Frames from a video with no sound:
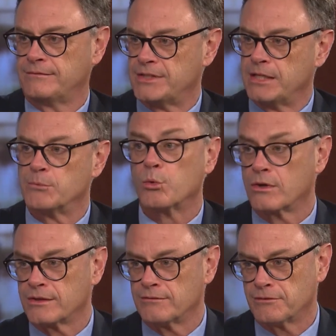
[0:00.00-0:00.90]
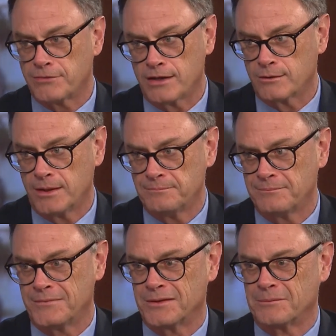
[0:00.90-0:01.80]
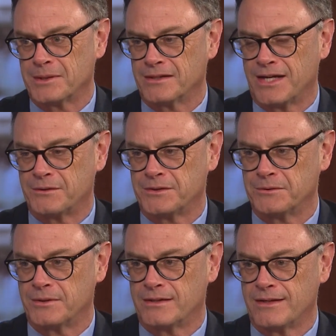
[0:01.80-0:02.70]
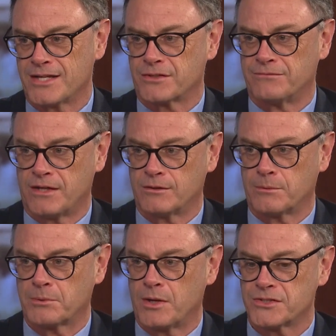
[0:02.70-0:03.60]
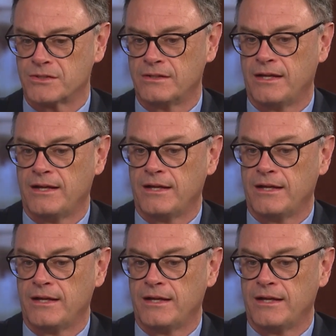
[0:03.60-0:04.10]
deemed worthy of a follow-up, they'll be allowed to ask a follow-up question.